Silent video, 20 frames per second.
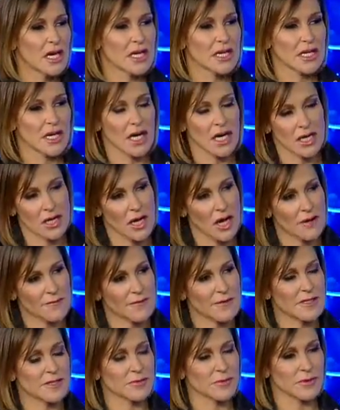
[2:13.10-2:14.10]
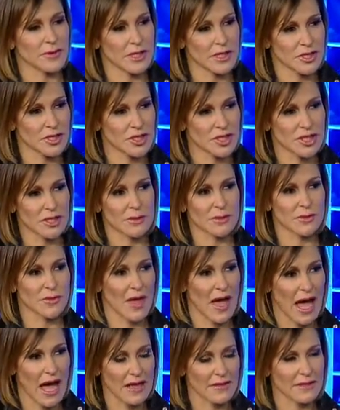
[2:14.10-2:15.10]
cut off these relationships with
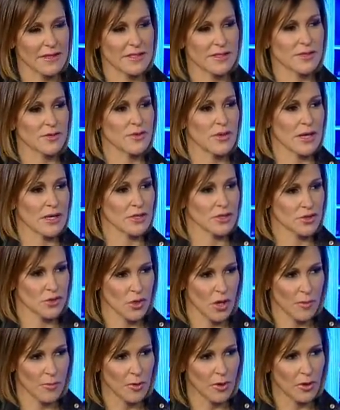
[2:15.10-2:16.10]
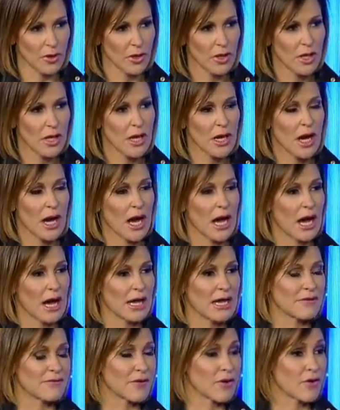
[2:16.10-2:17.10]
athletes who get in trouble
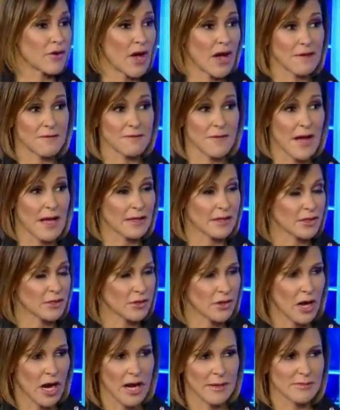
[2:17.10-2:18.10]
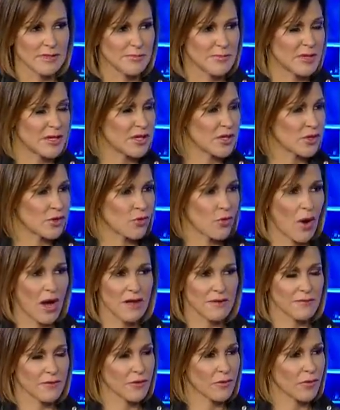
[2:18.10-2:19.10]
if they're not violent crimes, beating your
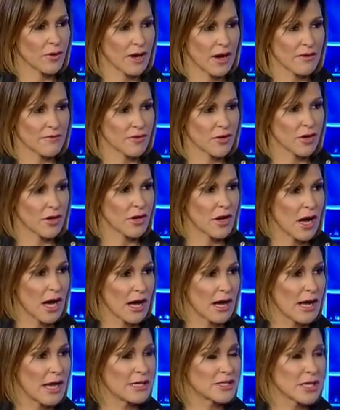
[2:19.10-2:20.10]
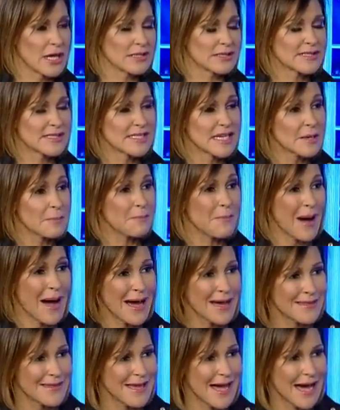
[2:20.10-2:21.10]
wife or whatever, and stick
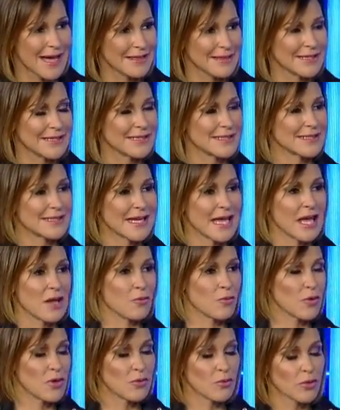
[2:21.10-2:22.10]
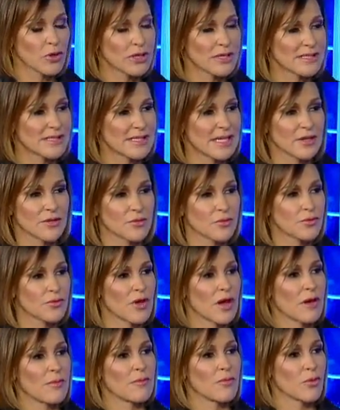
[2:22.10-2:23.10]
by the athlete and say, we're going to stick
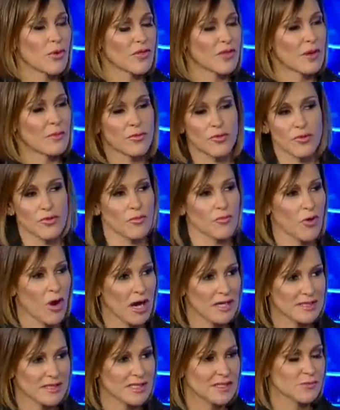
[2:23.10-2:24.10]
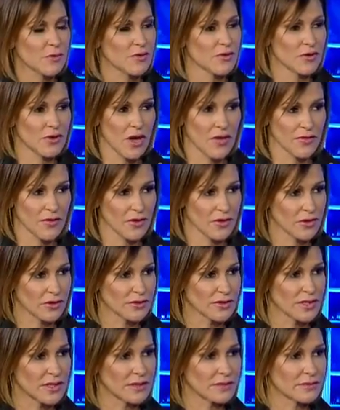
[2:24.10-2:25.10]
with them through the process whether or not they're
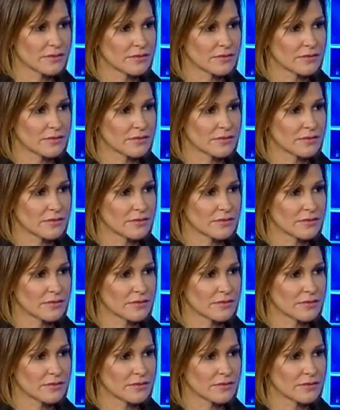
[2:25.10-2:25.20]
guilty?